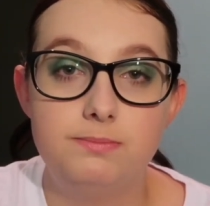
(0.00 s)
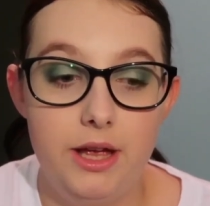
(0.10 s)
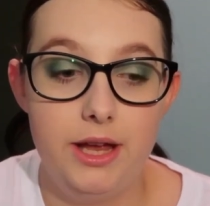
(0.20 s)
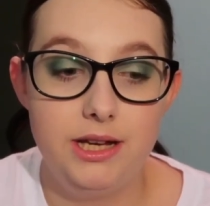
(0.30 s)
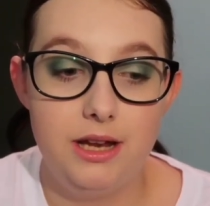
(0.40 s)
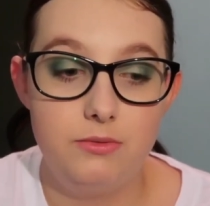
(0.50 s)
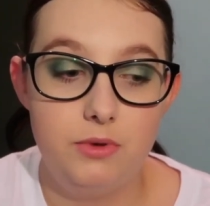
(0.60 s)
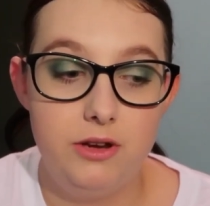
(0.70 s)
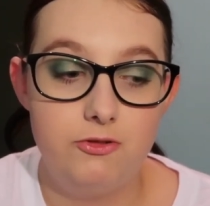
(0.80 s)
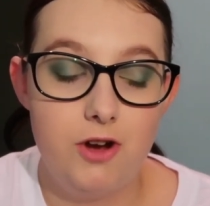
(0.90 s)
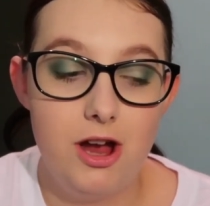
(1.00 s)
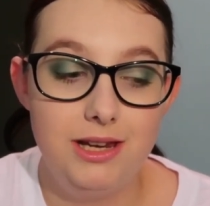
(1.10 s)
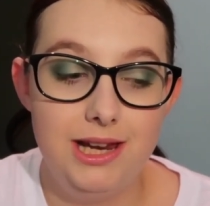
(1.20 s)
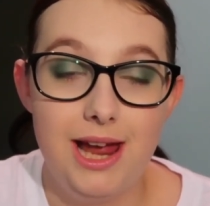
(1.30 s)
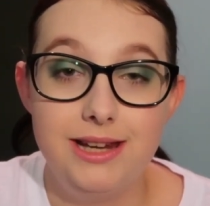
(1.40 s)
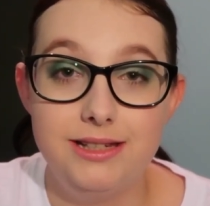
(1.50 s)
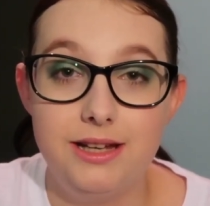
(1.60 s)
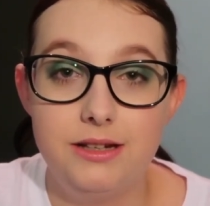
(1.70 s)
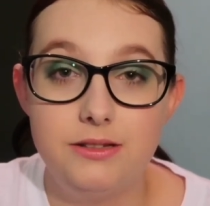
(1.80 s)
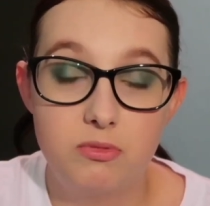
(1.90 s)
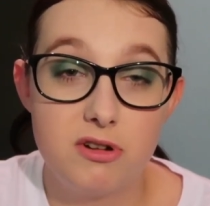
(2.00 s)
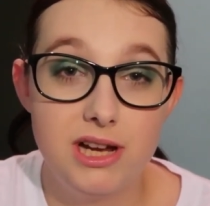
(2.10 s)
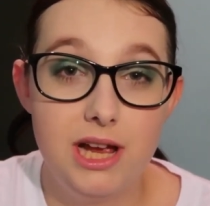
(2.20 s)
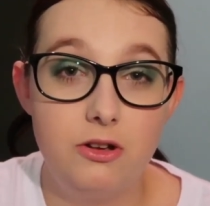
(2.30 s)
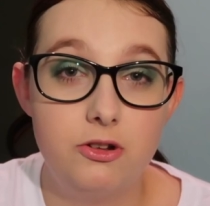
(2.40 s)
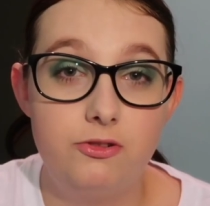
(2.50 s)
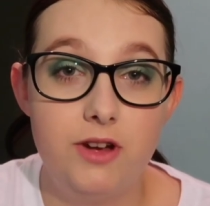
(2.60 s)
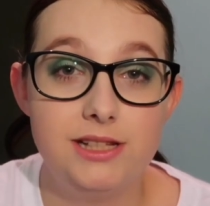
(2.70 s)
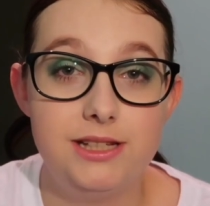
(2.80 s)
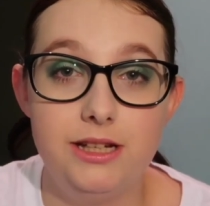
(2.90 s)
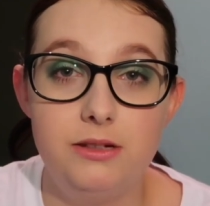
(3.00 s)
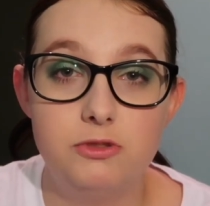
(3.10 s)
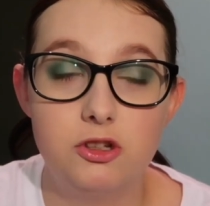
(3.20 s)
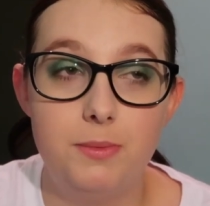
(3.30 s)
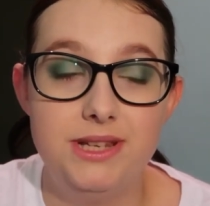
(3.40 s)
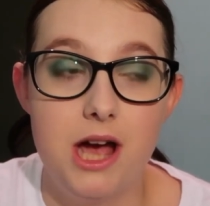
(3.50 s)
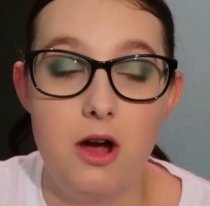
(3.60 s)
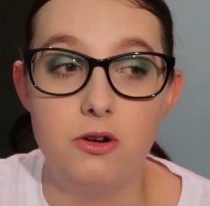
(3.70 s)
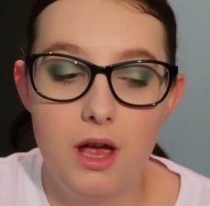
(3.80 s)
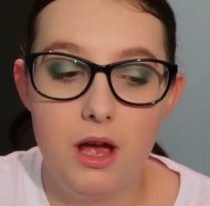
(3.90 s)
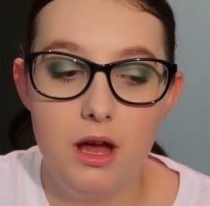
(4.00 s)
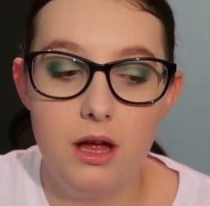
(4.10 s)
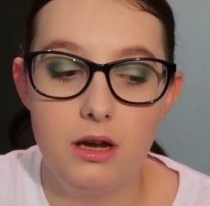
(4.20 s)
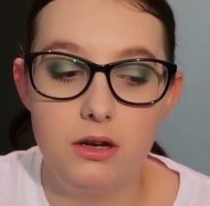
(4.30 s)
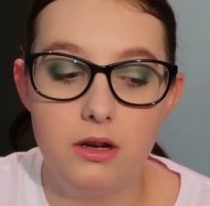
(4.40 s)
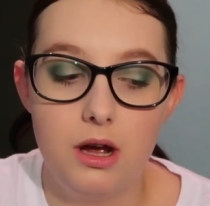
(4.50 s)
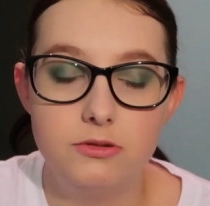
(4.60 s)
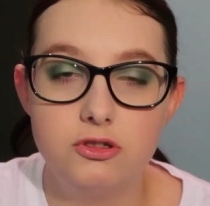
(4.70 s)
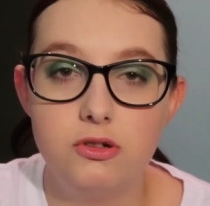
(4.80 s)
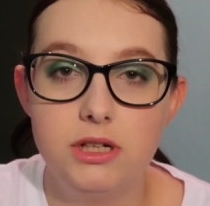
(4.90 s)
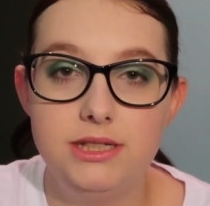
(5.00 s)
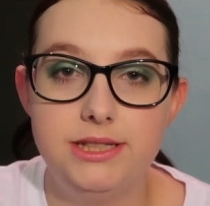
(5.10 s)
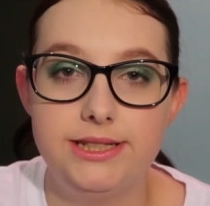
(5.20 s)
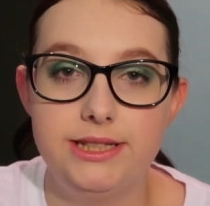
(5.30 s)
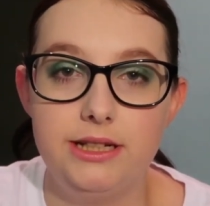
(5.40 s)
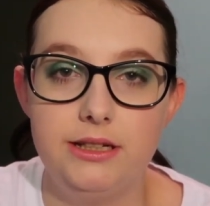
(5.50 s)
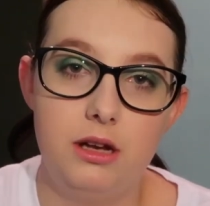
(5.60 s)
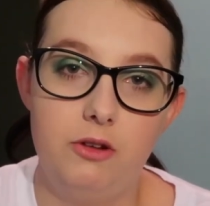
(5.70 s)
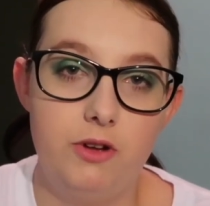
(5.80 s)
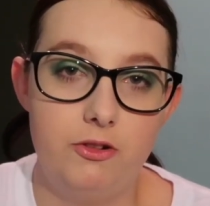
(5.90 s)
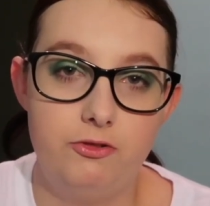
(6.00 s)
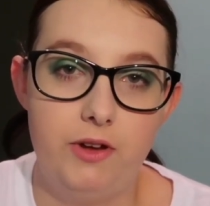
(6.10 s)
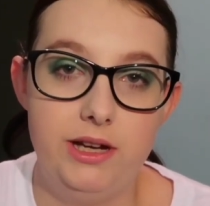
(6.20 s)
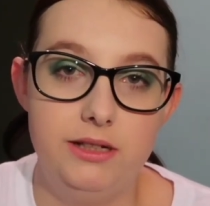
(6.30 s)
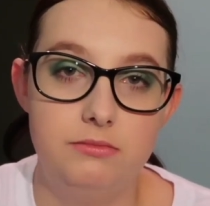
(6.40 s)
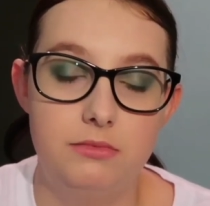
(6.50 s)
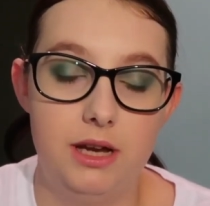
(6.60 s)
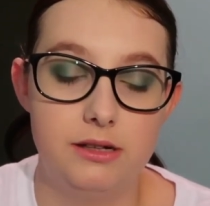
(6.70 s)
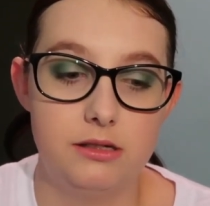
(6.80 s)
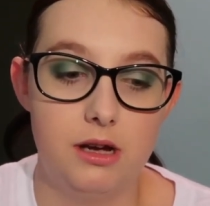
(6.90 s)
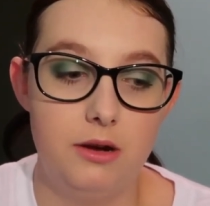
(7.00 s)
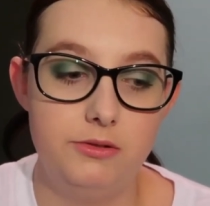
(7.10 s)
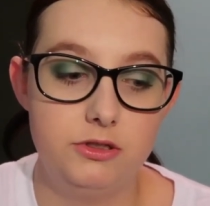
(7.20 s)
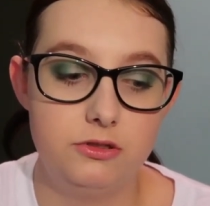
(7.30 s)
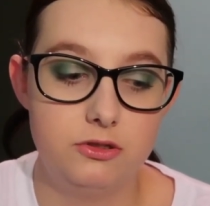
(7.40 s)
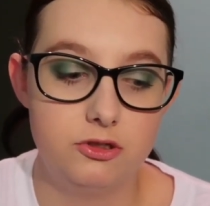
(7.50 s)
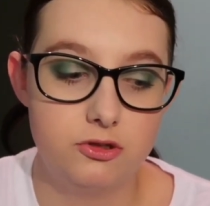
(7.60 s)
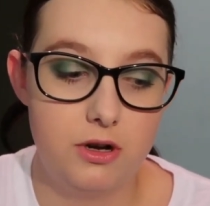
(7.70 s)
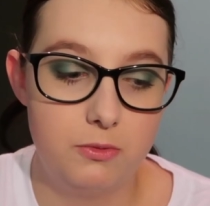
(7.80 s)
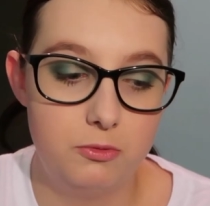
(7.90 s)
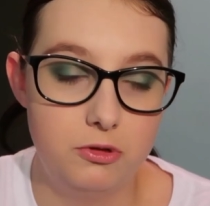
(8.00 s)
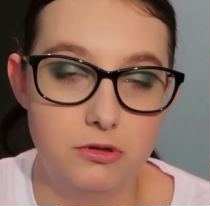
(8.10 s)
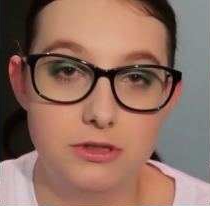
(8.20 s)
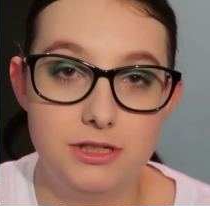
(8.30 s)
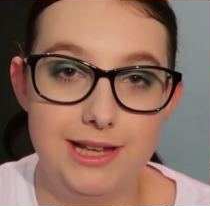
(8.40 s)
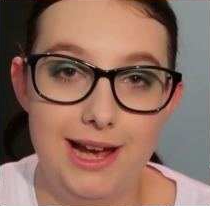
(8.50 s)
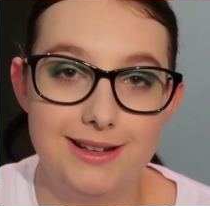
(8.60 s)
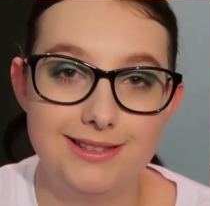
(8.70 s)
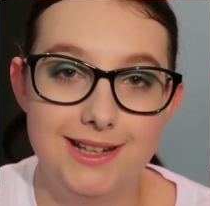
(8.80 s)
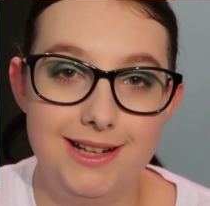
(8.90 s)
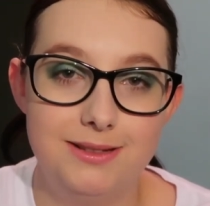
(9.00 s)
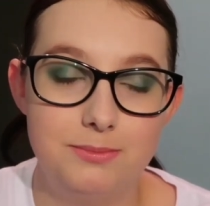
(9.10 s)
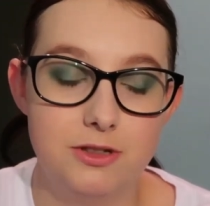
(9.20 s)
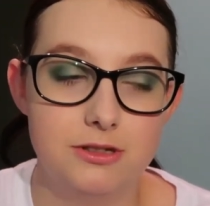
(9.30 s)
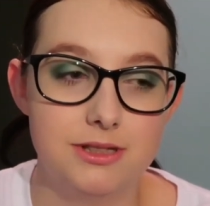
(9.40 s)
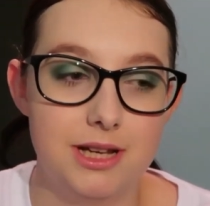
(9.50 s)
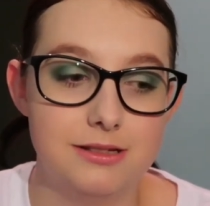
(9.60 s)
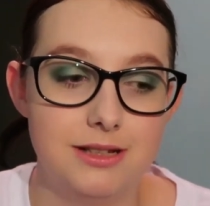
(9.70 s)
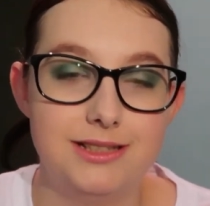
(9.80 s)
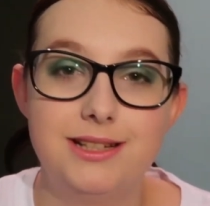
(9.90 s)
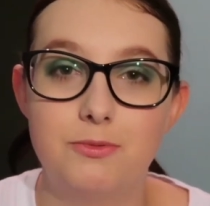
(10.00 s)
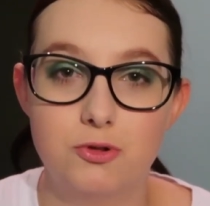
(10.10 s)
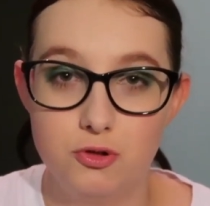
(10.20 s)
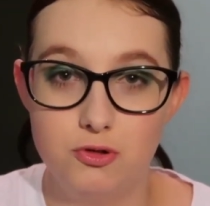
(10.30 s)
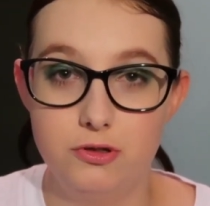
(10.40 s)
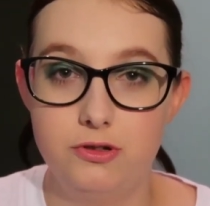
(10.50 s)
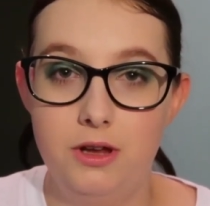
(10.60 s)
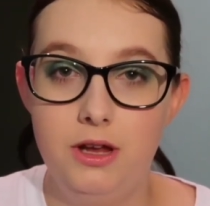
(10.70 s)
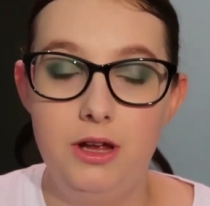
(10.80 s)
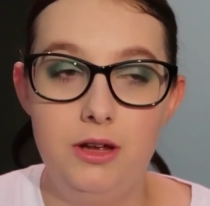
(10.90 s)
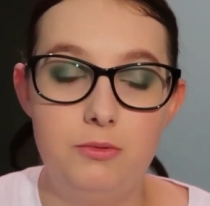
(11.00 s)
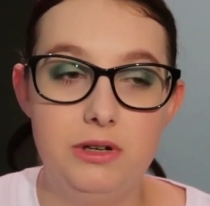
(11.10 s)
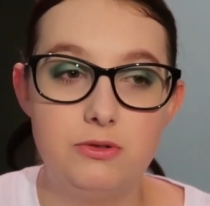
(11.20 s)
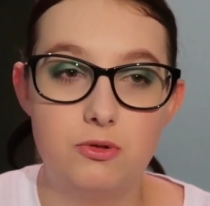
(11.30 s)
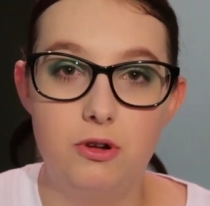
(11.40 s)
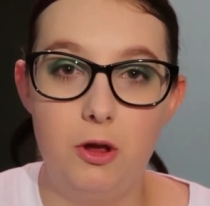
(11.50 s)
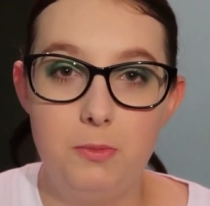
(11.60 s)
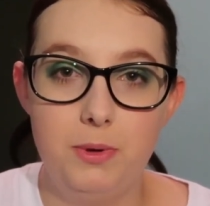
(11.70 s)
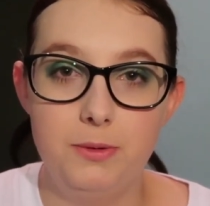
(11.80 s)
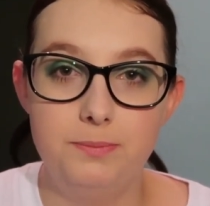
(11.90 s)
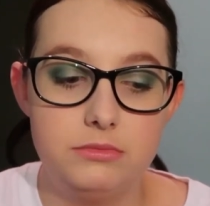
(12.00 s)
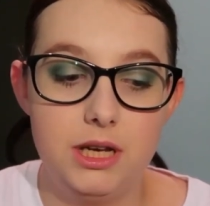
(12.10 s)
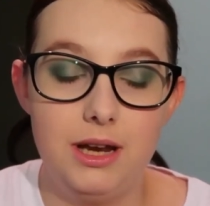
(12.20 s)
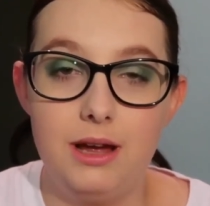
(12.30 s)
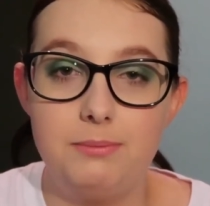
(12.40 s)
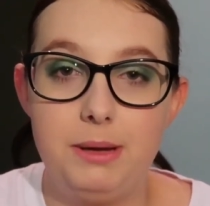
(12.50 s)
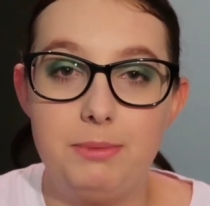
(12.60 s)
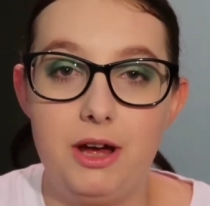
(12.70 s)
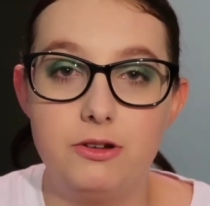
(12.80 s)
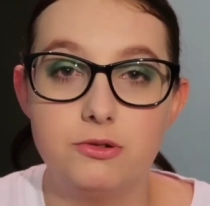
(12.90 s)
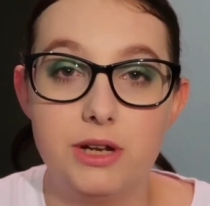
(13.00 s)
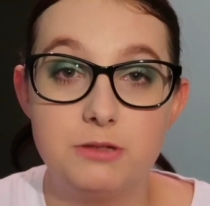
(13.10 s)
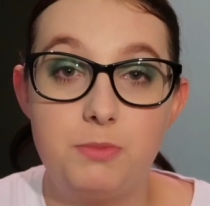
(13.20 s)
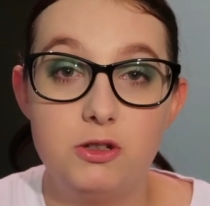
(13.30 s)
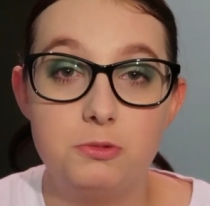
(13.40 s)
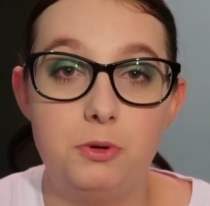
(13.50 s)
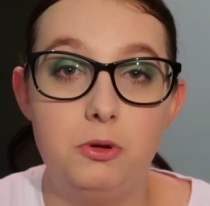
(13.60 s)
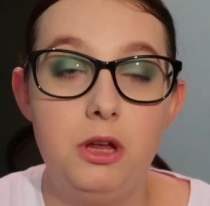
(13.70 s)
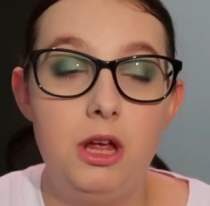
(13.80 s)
And then when it finally ended, bright yellow confetti was coming down and I was struggling to see. I felt faint and I was just trying to walk to the exit because there's like several doors which were all open to let people out as quick as possible.